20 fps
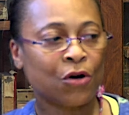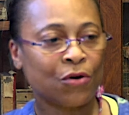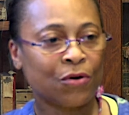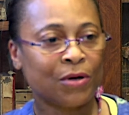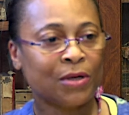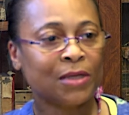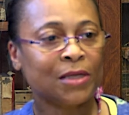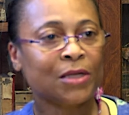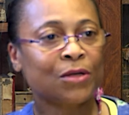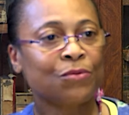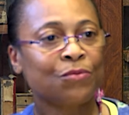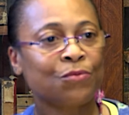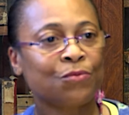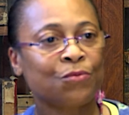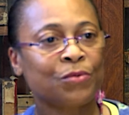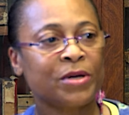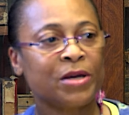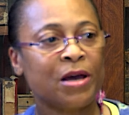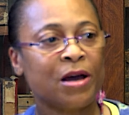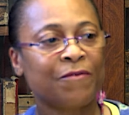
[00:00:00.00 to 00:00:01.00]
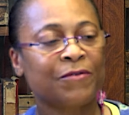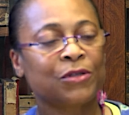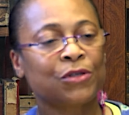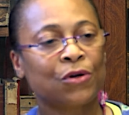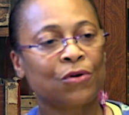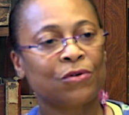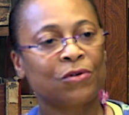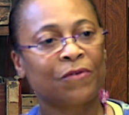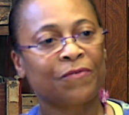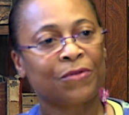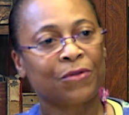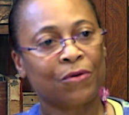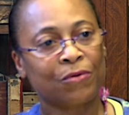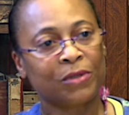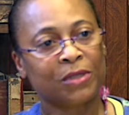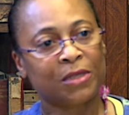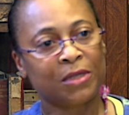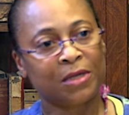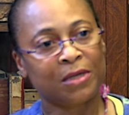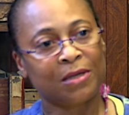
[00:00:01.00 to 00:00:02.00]
Currently, we have a total of
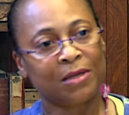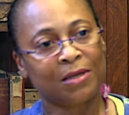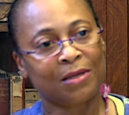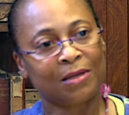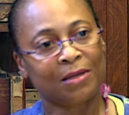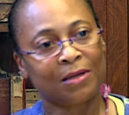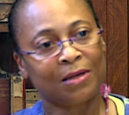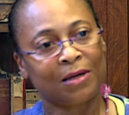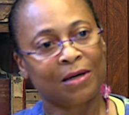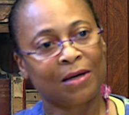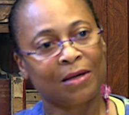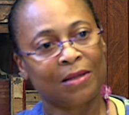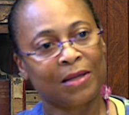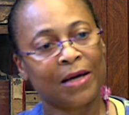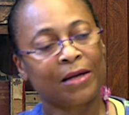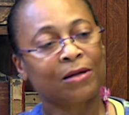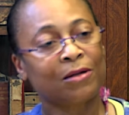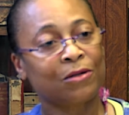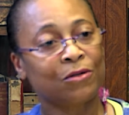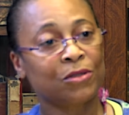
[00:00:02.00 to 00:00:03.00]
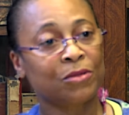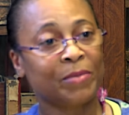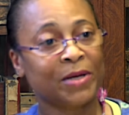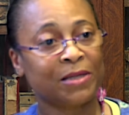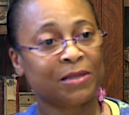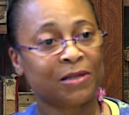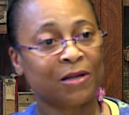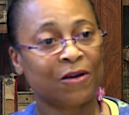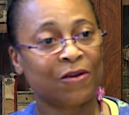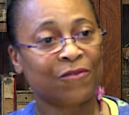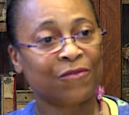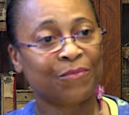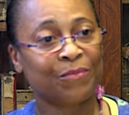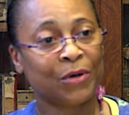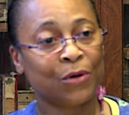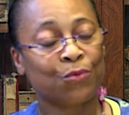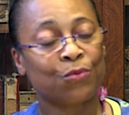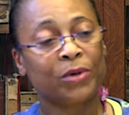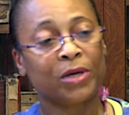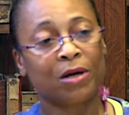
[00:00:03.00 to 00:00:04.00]
13. Uh, that includes myself,
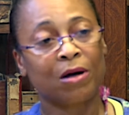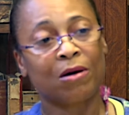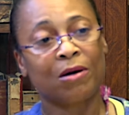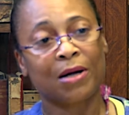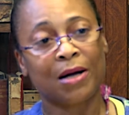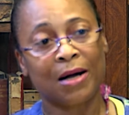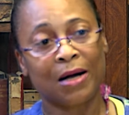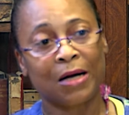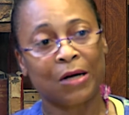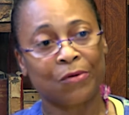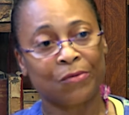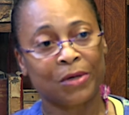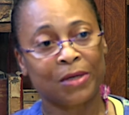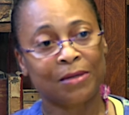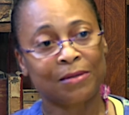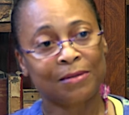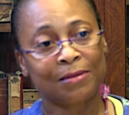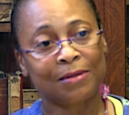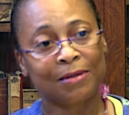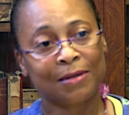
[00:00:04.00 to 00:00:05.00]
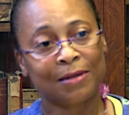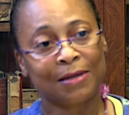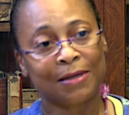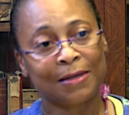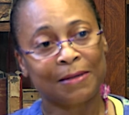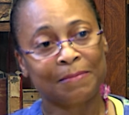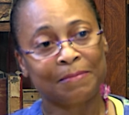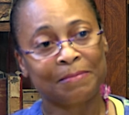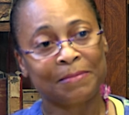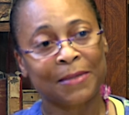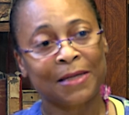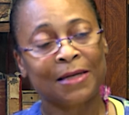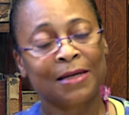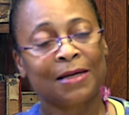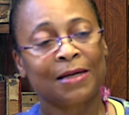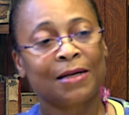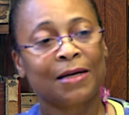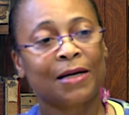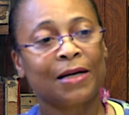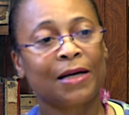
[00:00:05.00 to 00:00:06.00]
but we are hiring um,
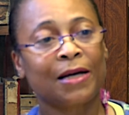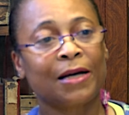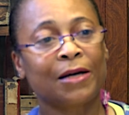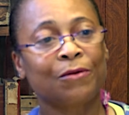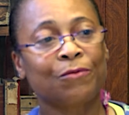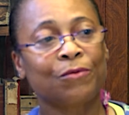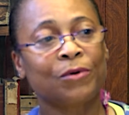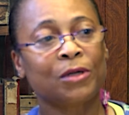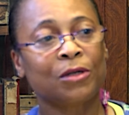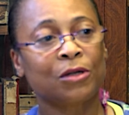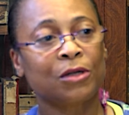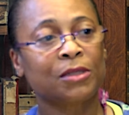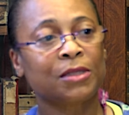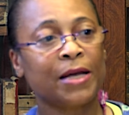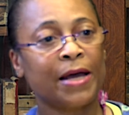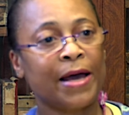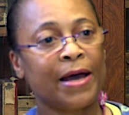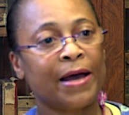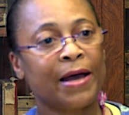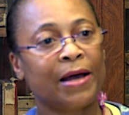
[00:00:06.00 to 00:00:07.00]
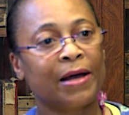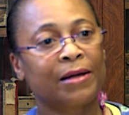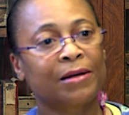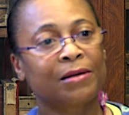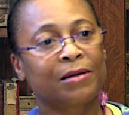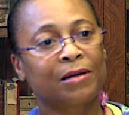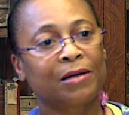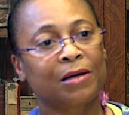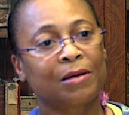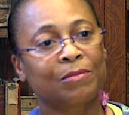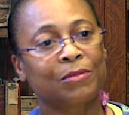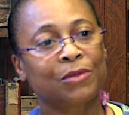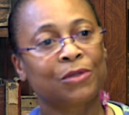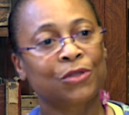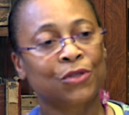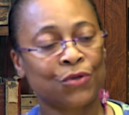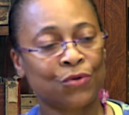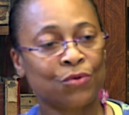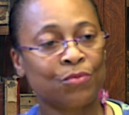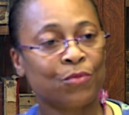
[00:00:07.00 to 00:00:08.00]
and we're looking to add um,
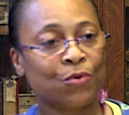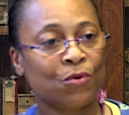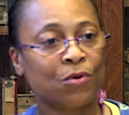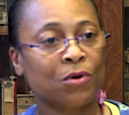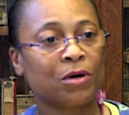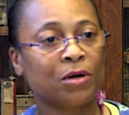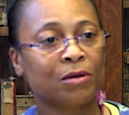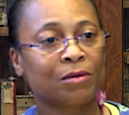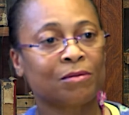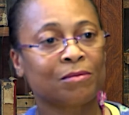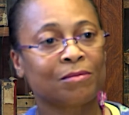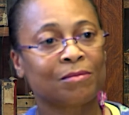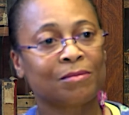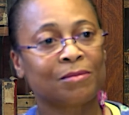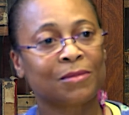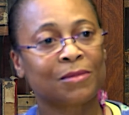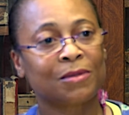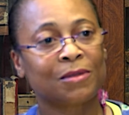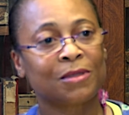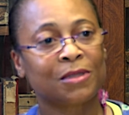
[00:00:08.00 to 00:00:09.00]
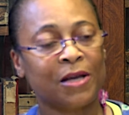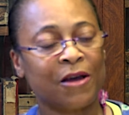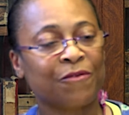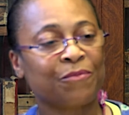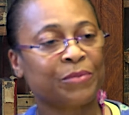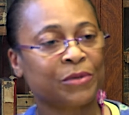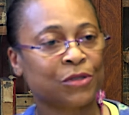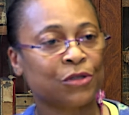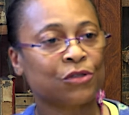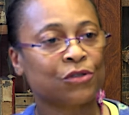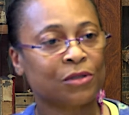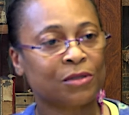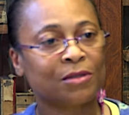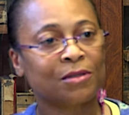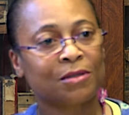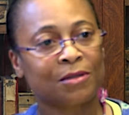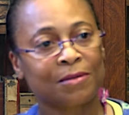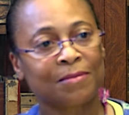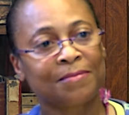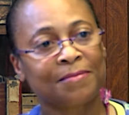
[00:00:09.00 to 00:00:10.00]
two more staff
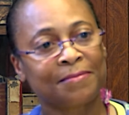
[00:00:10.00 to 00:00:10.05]
positions.